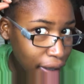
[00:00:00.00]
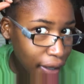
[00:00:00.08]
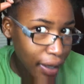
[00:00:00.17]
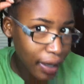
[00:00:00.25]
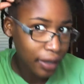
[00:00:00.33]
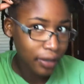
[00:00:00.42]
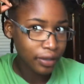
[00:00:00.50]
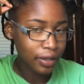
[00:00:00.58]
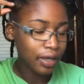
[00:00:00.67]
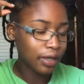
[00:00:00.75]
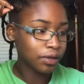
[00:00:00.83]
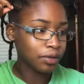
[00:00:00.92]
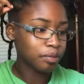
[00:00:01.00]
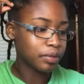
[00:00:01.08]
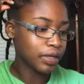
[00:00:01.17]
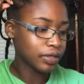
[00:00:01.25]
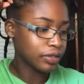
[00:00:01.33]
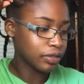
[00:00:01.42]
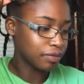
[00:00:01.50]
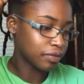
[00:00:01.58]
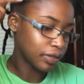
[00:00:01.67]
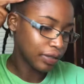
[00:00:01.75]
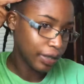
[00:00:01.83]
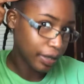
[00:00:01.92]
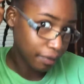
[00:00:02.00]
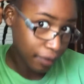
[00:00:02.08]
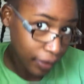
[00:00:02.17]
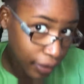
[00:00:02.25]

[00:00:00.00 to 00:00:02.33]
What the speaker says: and I could not grip that shit for the life. Like,